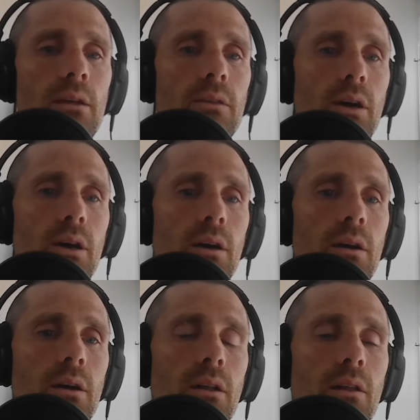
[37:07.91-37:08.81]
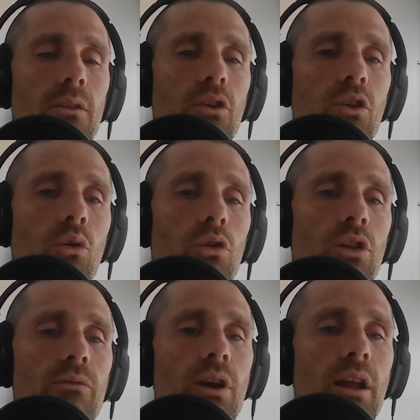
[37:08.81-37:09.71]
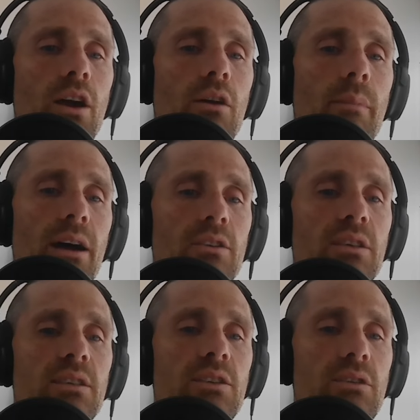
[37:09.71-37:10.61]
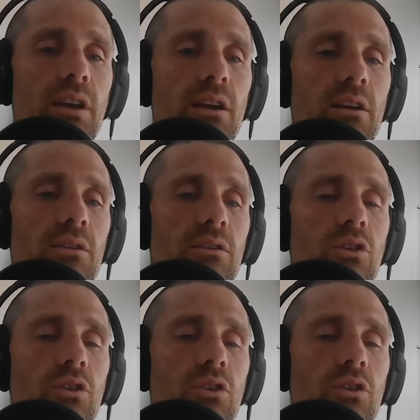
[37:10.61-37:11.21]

the the goal of running 100 miles is still there